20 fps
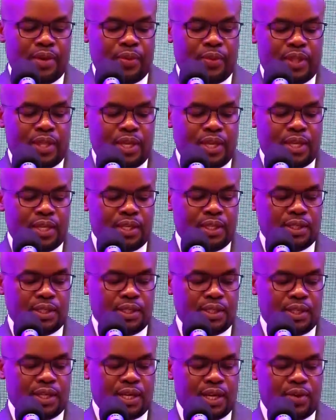
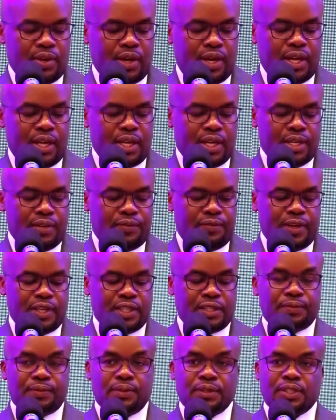Within our Kenya
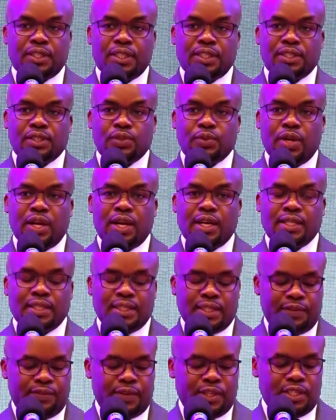Defense Forces, we are
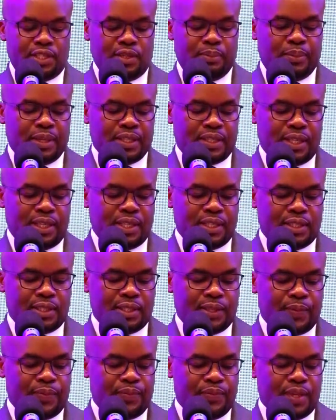at
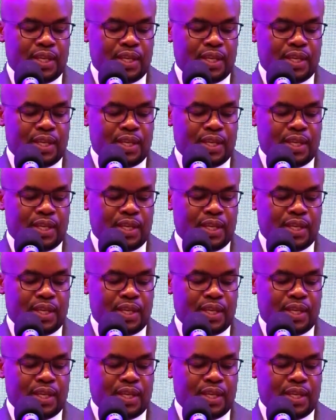70%.